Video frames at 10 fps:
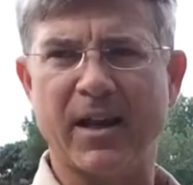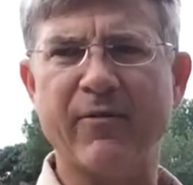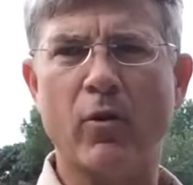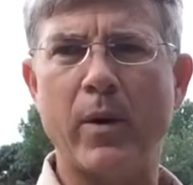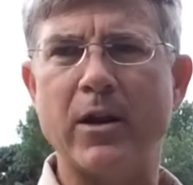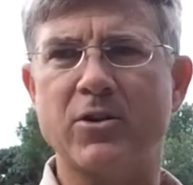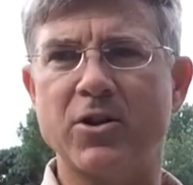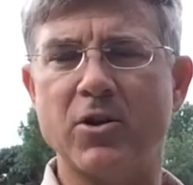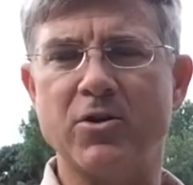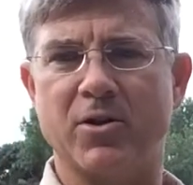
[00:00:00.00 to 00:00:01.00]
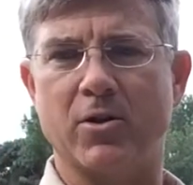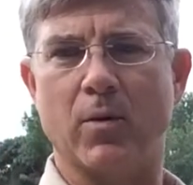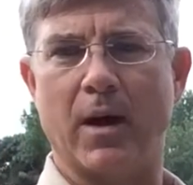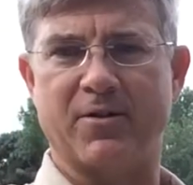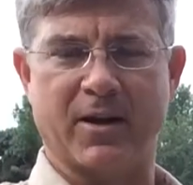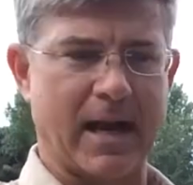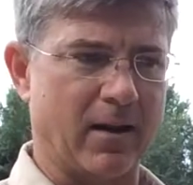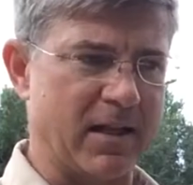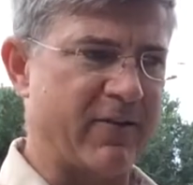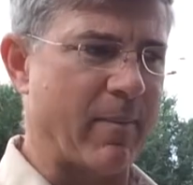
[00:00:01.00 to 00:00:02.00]
give it a week or two to kind
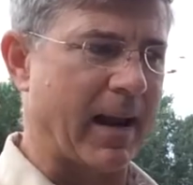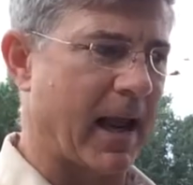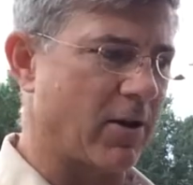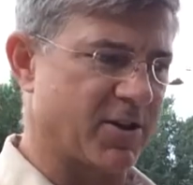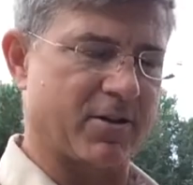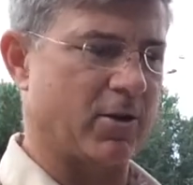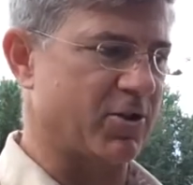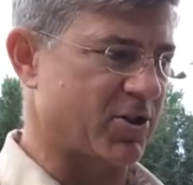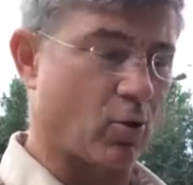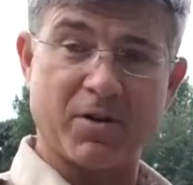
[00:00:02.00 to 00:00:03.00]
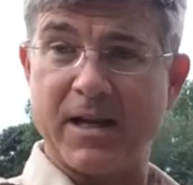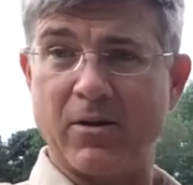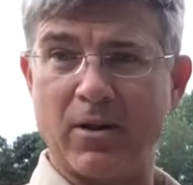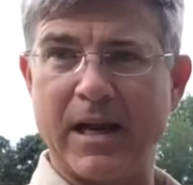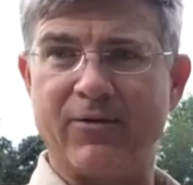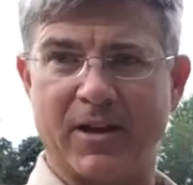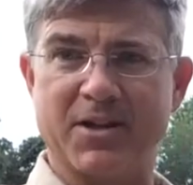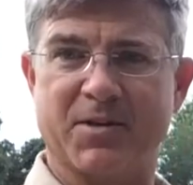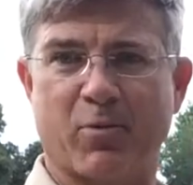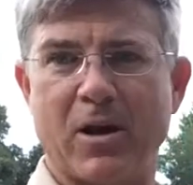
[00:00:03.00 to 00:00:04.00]
of leaf back out just little short tender leaves, and
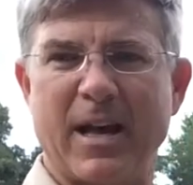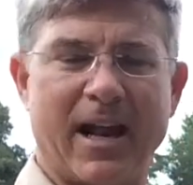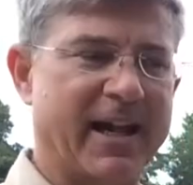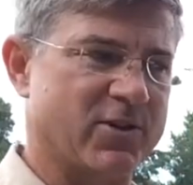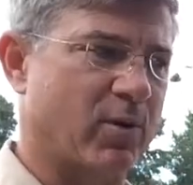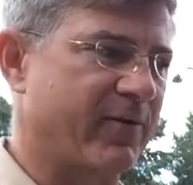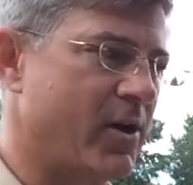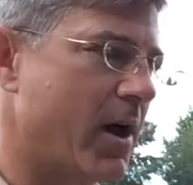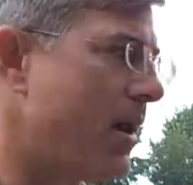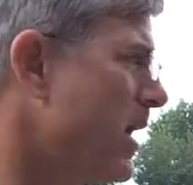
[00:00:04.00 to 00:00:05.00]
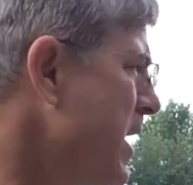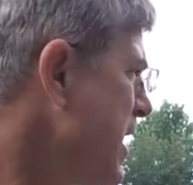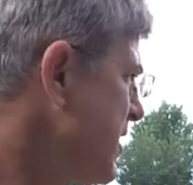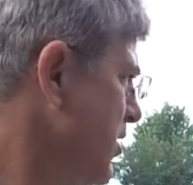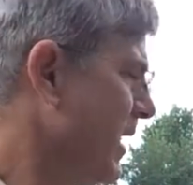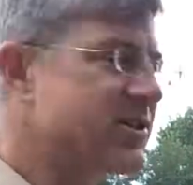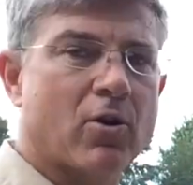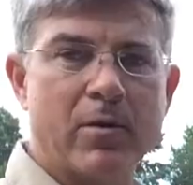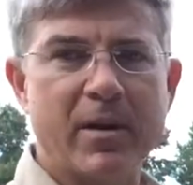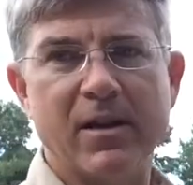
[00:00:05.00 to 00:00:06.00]
then spray that, and that's what I've done. So that's
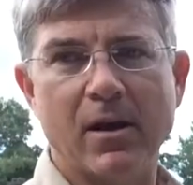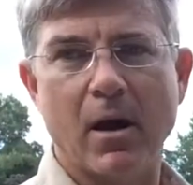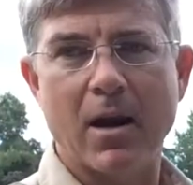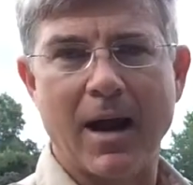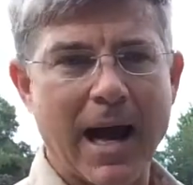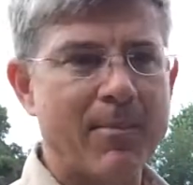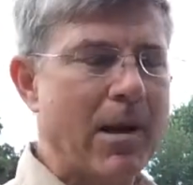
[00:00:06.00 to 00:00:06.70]
already been done. I'm